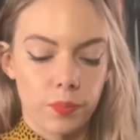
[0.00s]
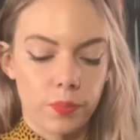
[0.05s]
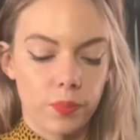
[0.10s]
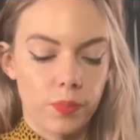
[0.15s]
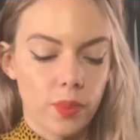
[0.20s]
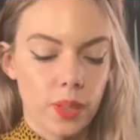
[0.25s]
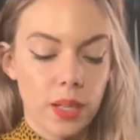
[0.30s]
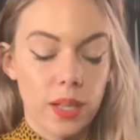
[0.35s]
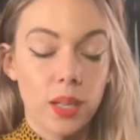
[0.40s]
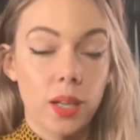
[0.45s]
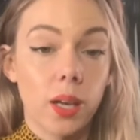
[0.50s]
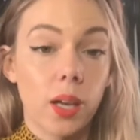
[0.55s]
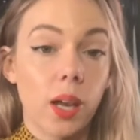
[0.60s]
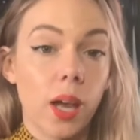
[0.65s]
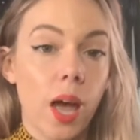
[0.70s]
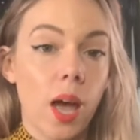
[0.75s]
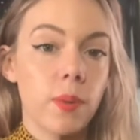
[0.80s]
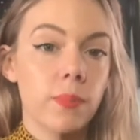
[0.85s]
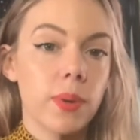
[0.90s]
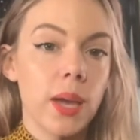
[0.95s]
like a
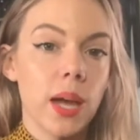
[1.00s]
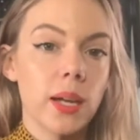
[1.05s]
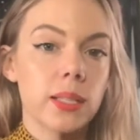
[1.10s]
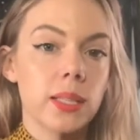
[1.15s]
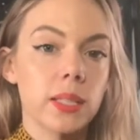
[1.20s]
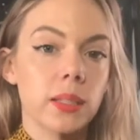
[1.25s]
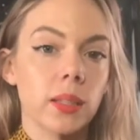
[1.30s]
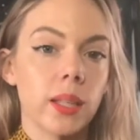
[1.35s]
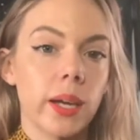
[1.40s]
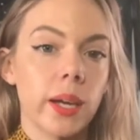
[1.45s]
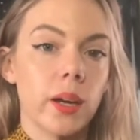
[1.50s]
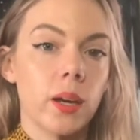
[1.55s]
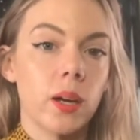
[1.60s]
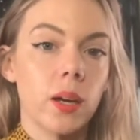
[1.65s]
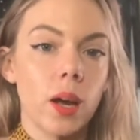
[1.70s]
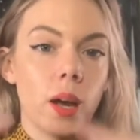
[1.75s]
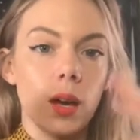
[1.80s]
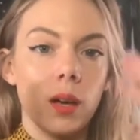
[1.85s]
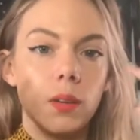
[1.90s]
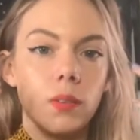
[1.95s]
compacted layer
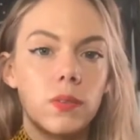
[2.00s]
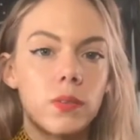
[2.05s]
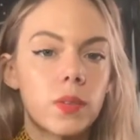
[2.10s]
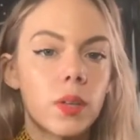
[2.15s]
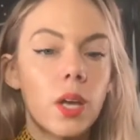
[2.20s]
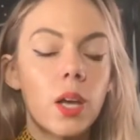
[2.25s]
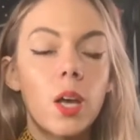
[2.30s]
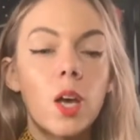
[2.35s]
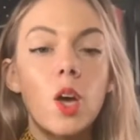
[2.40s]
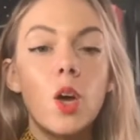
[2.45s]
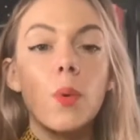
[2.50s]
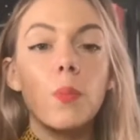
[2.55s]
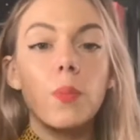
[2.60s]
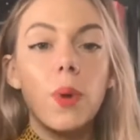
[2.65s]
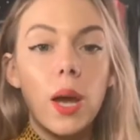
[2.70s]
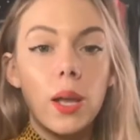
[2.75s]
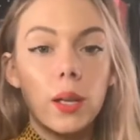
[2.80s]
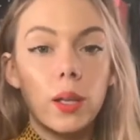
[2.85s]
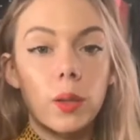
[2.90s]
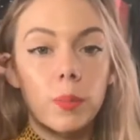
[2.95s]
of
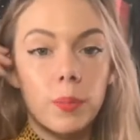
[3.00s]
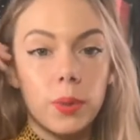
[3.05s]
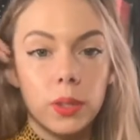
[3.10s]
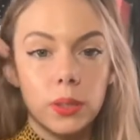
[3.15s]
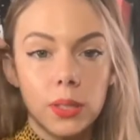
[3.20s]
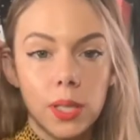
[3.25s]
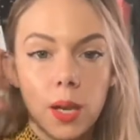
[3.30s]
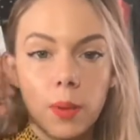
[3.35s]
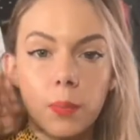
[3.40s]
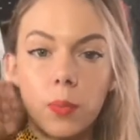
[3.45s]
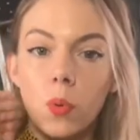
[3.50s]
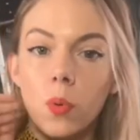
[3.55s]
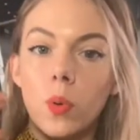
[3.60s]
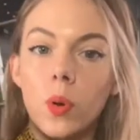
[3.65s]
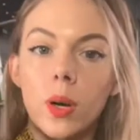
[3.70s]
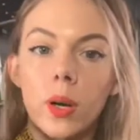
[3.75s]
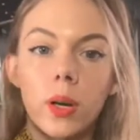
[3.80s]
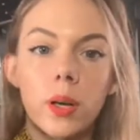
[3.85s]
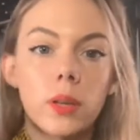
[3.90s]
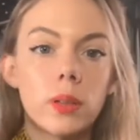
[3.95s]
product buildup
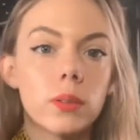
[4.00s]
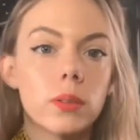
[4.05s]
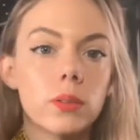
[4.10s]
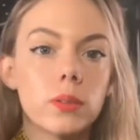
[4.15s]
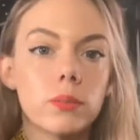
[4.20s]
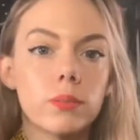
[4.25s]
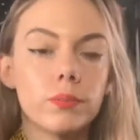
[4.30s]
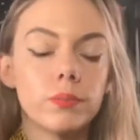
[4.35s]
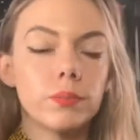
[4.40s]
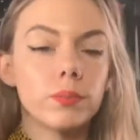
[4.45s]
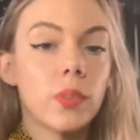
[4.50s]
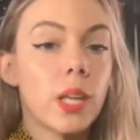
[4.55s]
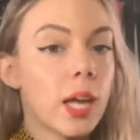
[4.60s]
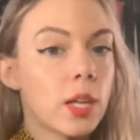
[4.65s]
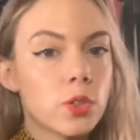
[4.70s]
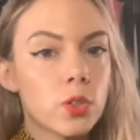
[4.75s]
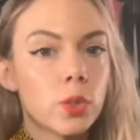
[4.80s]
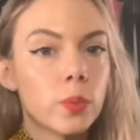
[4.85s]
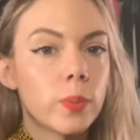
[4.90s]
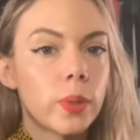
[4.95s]
or
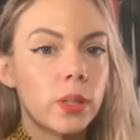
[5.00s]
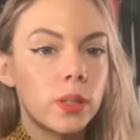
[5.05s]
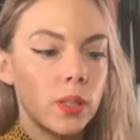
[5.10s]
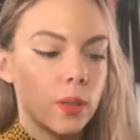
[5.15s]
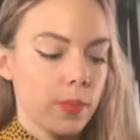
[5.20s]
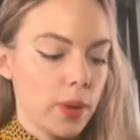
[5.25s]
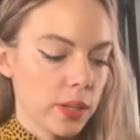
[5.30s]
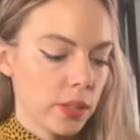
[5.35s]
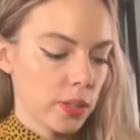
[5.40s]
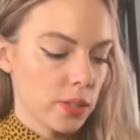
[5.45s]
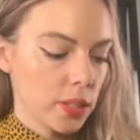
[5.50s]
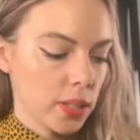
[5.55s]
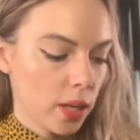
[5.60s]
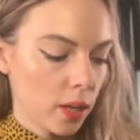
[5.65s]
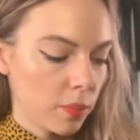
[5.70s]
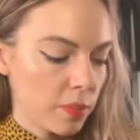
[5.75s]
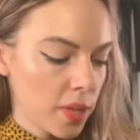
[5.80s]
natural buildup on your scalp.